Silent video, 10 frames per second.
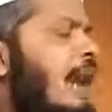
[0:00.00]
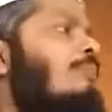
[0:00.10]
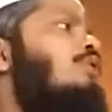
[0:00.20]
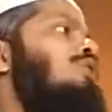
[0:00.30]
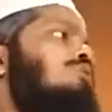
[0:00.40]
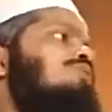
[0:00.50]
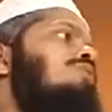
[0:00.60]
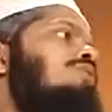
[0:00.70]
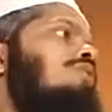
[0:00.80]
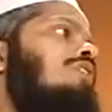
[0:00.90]
upon you.
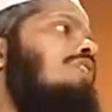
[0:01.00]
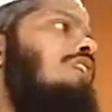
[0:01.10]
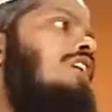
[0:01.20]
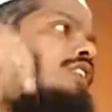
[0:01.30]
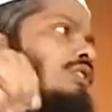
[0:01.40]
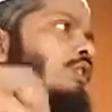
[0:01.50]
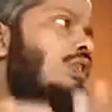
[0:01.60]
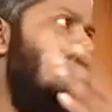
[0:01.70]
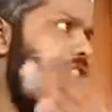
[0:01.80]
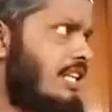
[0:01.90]
Death or
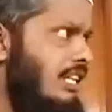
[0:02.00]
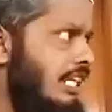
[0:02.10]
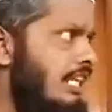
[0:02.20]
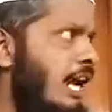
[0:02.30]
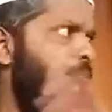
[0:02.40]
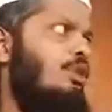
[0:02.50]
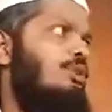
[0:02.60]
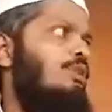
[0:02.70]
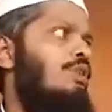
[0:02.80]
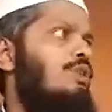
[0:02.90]
destruction upon
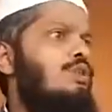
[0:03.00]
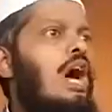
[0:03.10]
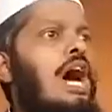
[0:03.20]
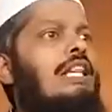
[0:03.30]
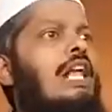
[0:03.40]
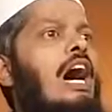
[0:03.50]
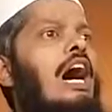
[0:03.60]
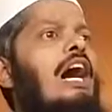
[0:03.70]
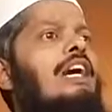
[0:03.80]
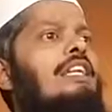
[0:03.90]
you. So
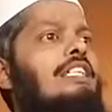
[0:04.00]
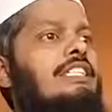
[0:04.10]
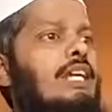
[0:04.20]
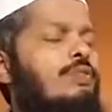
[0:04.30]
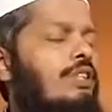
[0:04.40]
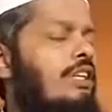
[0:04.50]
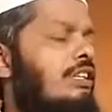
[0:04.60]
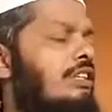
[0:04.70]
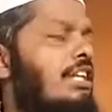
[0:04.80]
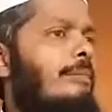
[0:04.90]
Allah gave
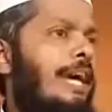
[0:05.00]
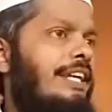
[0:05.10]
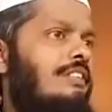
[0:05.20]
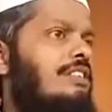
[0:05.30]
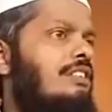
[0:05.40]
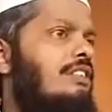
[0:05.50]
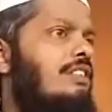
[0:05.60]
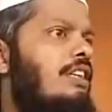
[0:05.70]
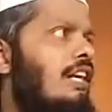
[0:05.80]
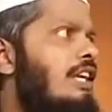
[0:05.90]
the command
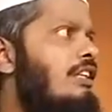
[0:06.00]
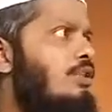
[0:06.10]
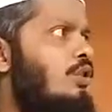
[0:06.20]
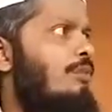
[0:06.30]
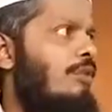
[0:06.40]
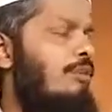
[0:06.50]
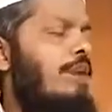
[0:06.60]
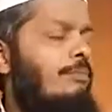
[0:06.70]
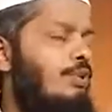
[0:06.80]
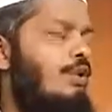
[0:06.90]
through Prophet
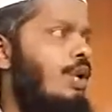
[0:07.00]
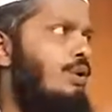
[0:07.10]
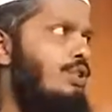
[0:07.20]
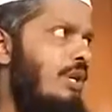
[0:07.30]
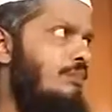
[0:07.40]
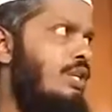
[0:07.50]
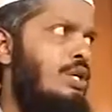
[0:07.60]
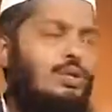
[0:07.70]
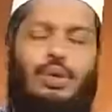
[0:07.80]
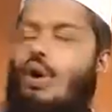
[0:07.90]
Muhammad sallallahu alaihi wasallam
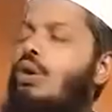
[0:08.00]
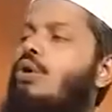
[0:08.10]
to